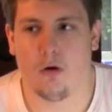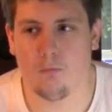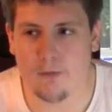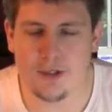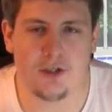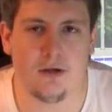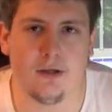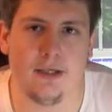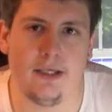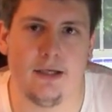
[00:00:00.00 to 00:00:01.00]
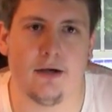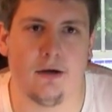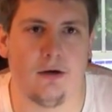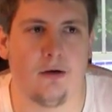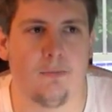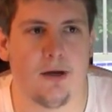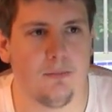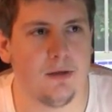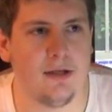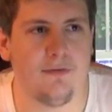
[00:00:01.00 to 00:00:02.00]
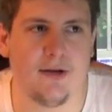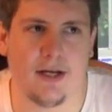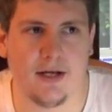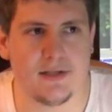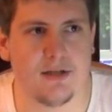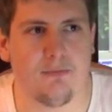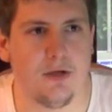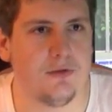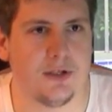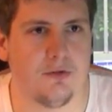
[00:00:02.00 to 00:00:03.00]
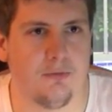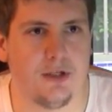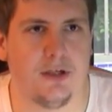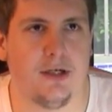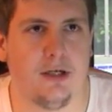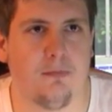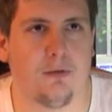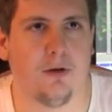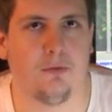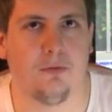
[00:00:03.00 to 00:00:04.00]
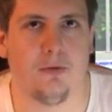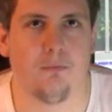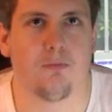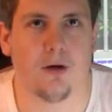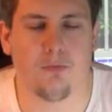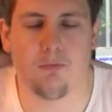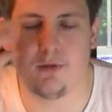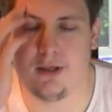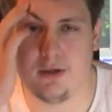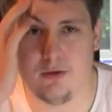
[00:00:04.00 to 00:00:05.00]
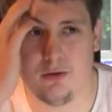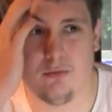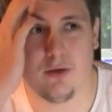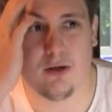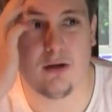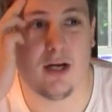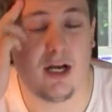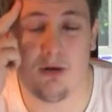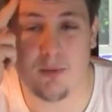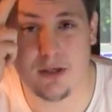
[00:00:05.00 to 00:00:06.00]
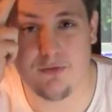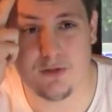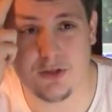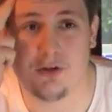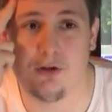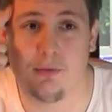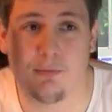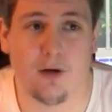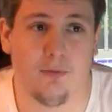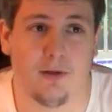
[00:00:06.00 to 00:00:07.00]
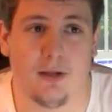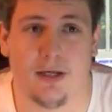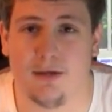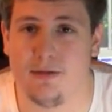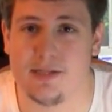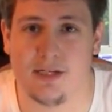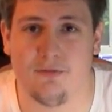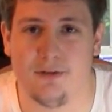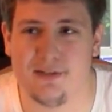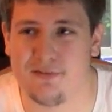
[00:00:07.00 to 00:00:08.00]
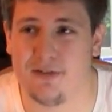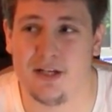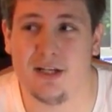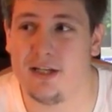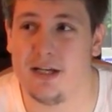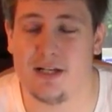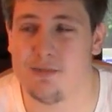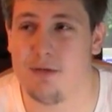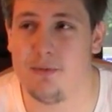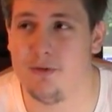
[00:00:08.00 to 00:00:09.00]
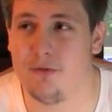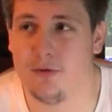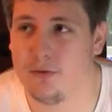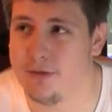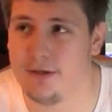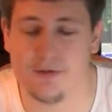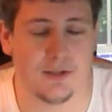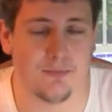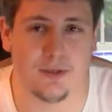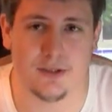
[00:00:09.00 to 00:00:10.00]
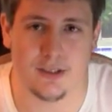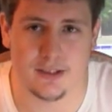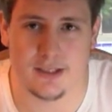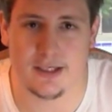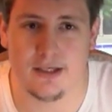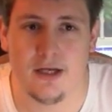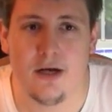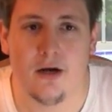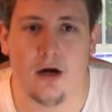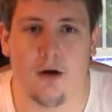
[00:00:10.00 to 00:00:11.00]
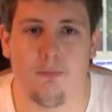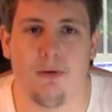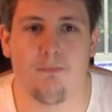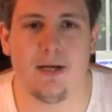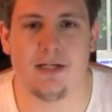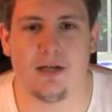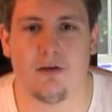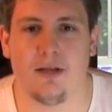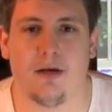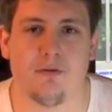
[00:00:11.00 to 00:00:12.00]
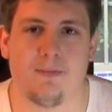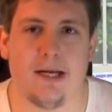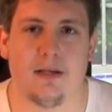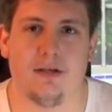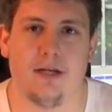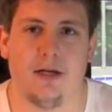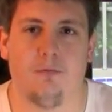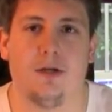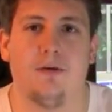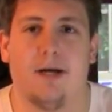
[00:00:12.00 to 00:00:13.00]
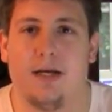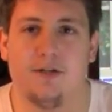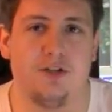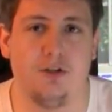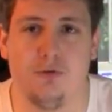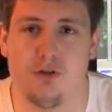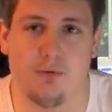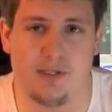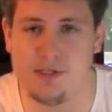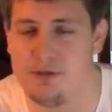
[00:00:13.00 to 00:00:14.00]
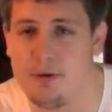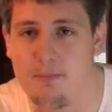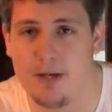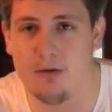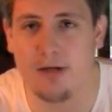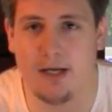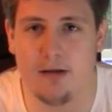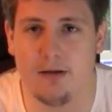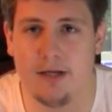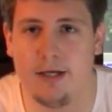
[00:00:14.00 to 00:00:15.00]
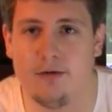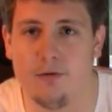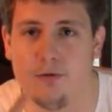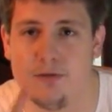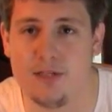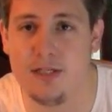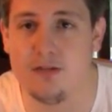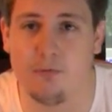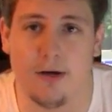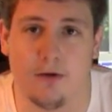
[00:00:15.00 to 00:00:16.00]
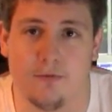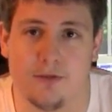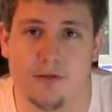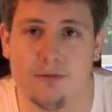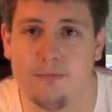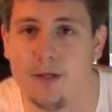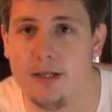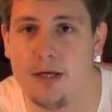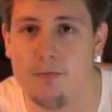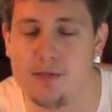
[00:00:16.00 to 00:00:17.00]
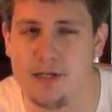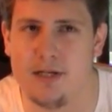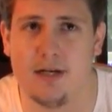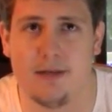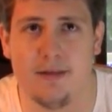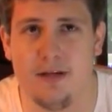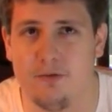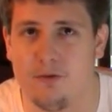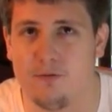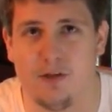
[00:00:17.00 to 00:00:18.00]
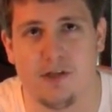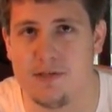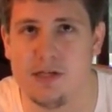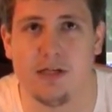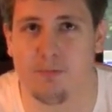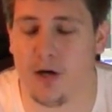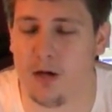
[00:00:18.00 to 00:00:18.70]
Originally, I believe it had some use. It originated probably, well, I'm not even sure, but probably like the 70s if I had to guess, maybe even earlier, something like that. And basically that was back in the day when you had two choices. You had metal halide or T12s, and that was it. And I think their efficiency is